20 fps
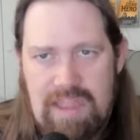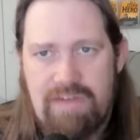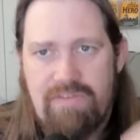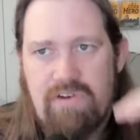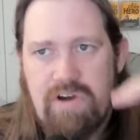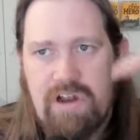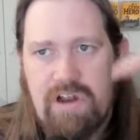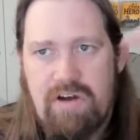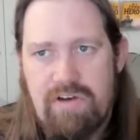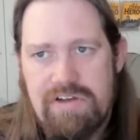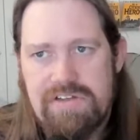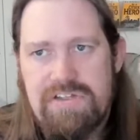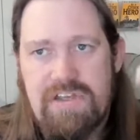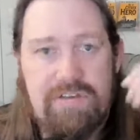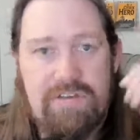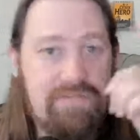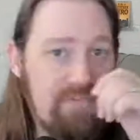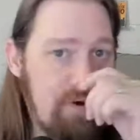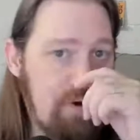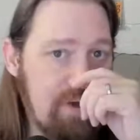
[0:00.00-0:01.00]
ever
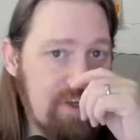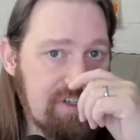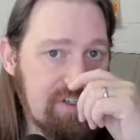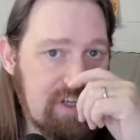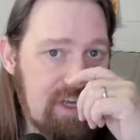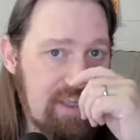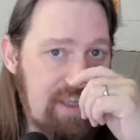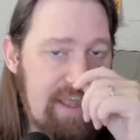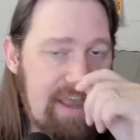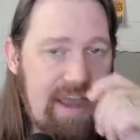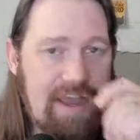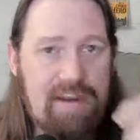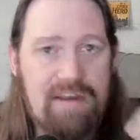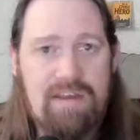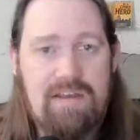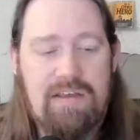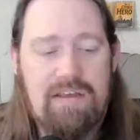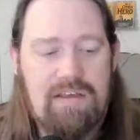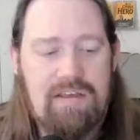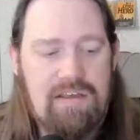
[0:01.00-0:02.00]
increasing focus on that
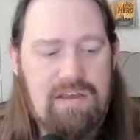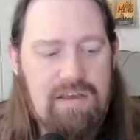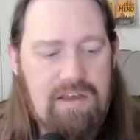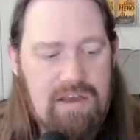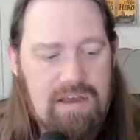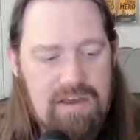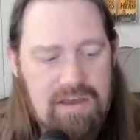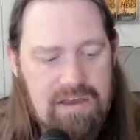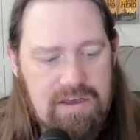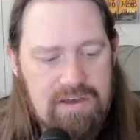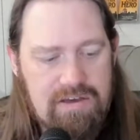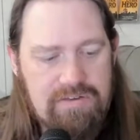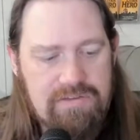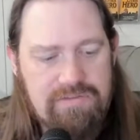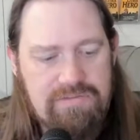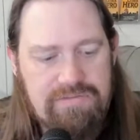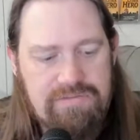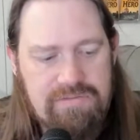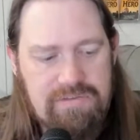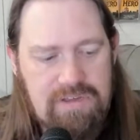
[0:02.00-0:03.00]

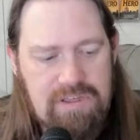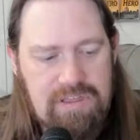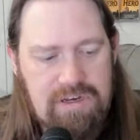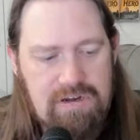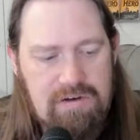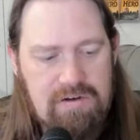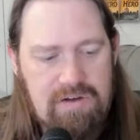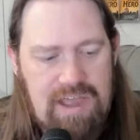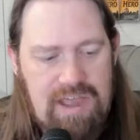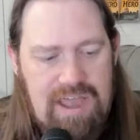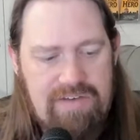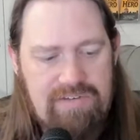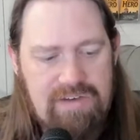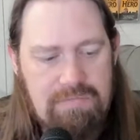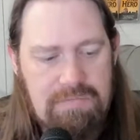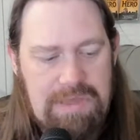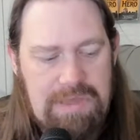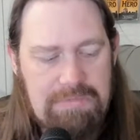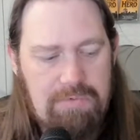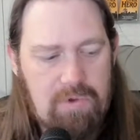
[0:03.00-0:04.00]
of
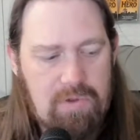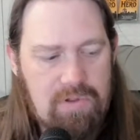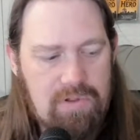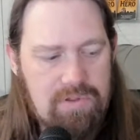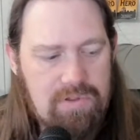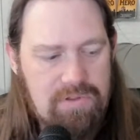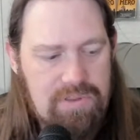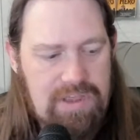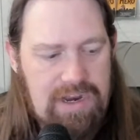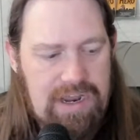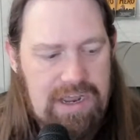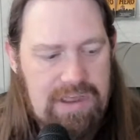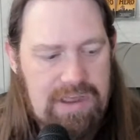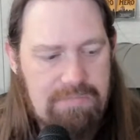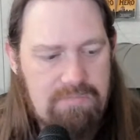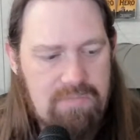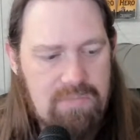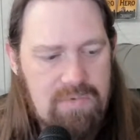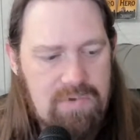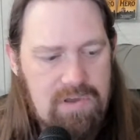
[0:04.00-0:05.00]
having people that
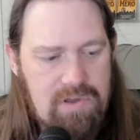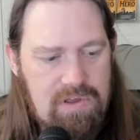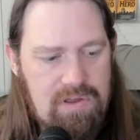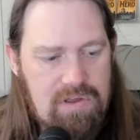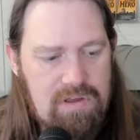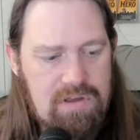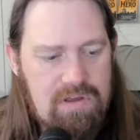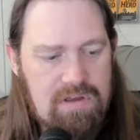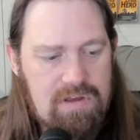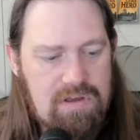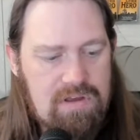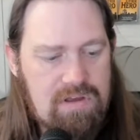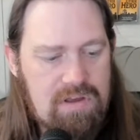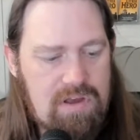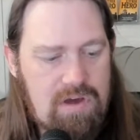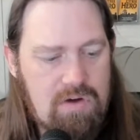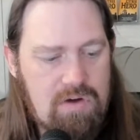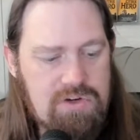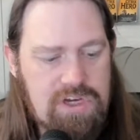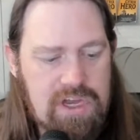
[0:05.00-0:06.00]
I'm
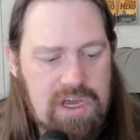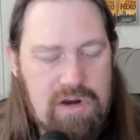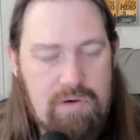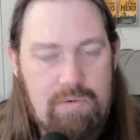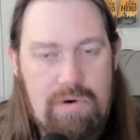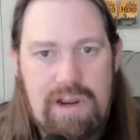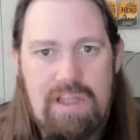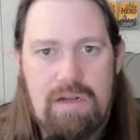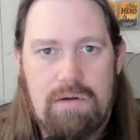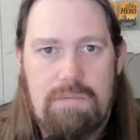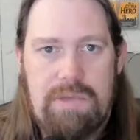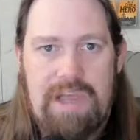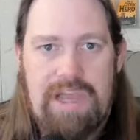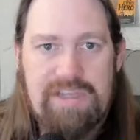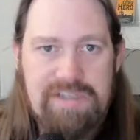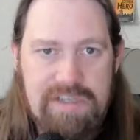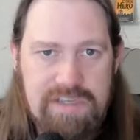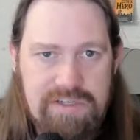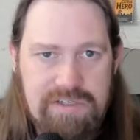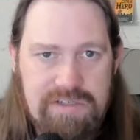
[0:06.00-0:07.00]
coaching on a regular
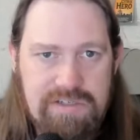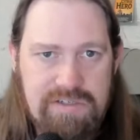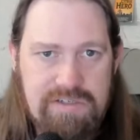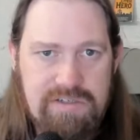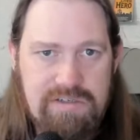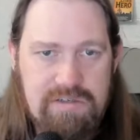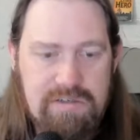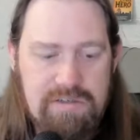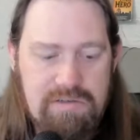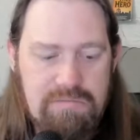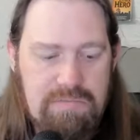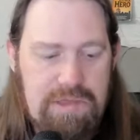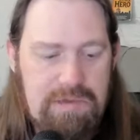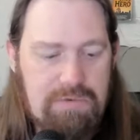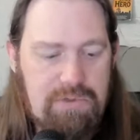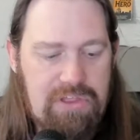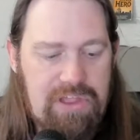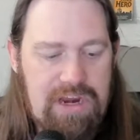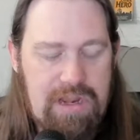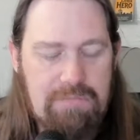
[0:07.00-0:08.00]
basis,
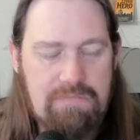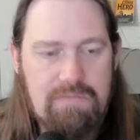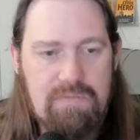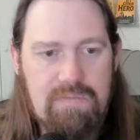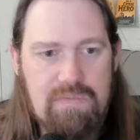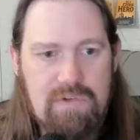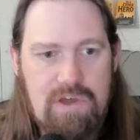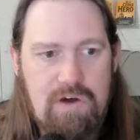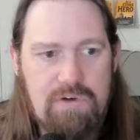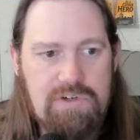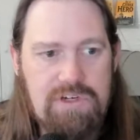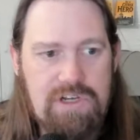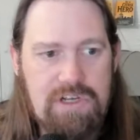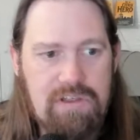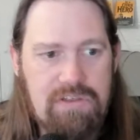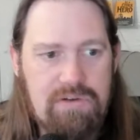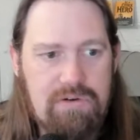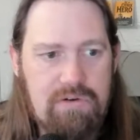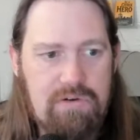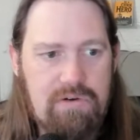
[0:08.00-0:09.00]
people that I'm
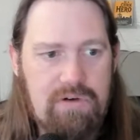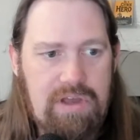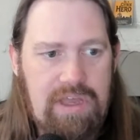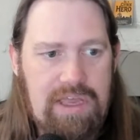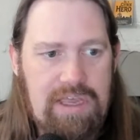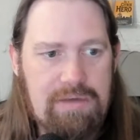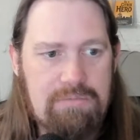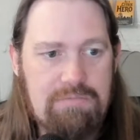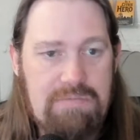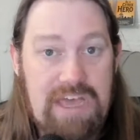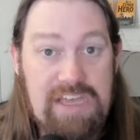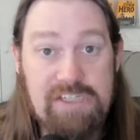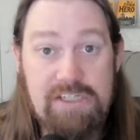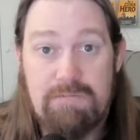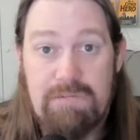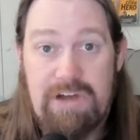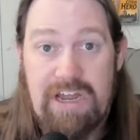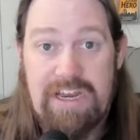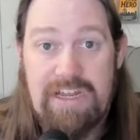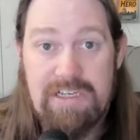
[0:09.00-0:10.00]
coaching through a
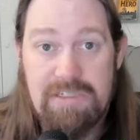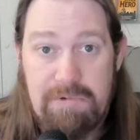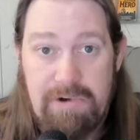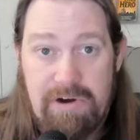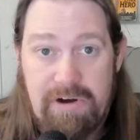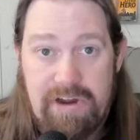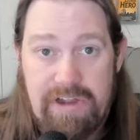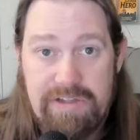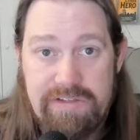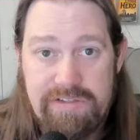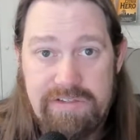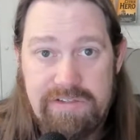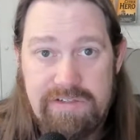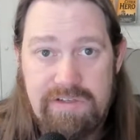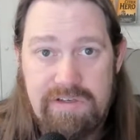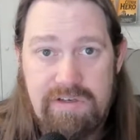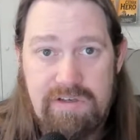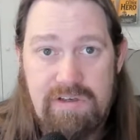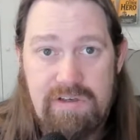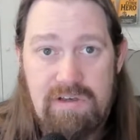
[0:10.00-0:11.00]
mastermind experience,
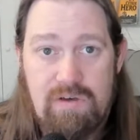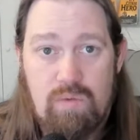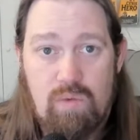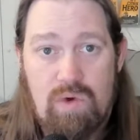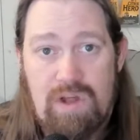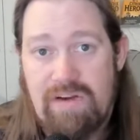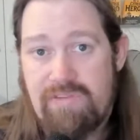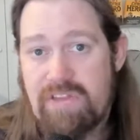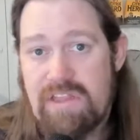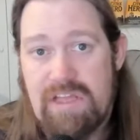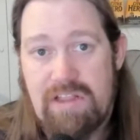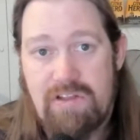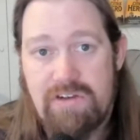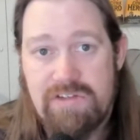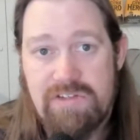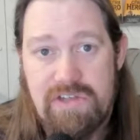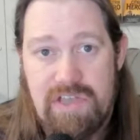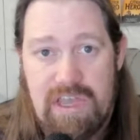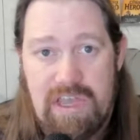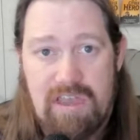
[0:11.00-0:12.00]
whatever that
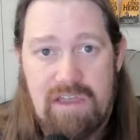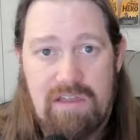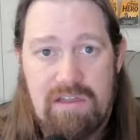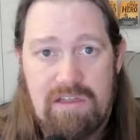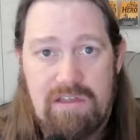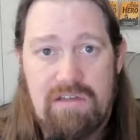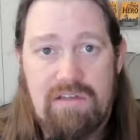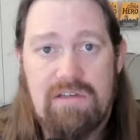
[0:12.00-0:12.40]
looks like.